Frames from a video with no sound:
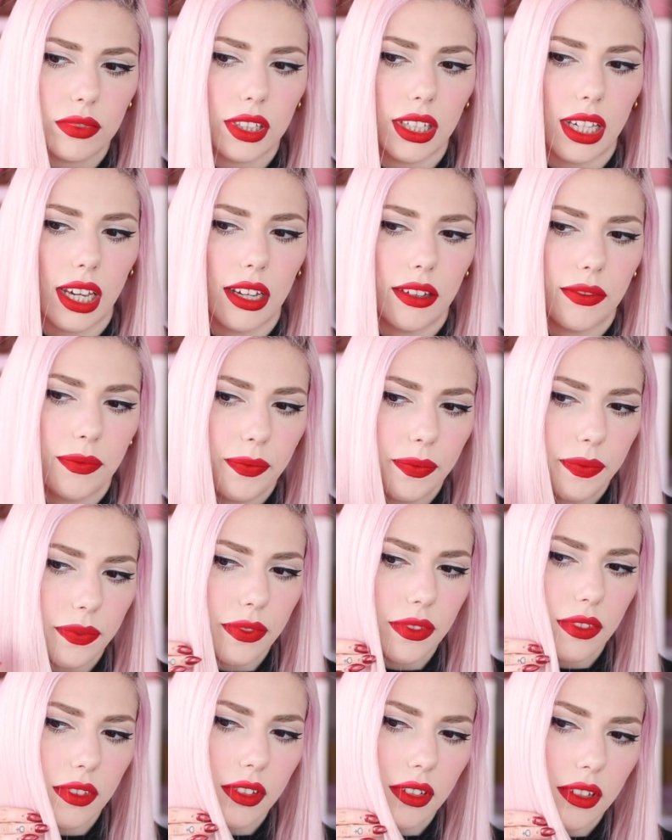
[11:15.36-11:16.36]
Yeah.
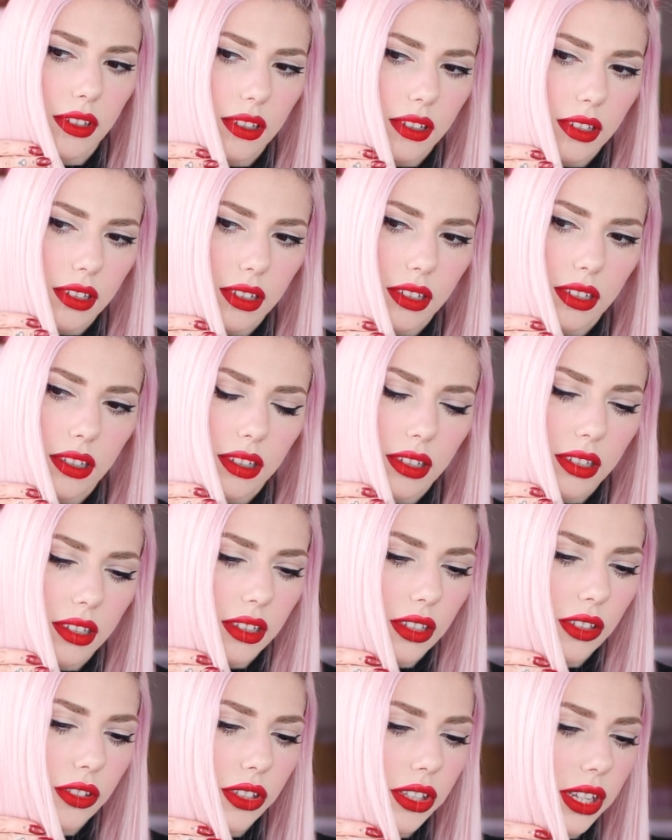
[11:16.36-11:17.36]

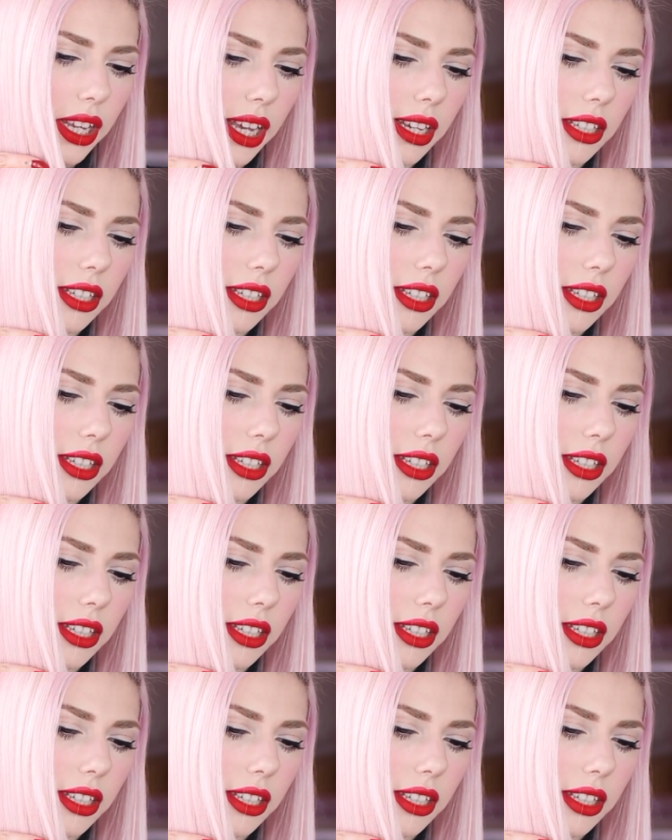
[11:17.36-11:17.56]
You see,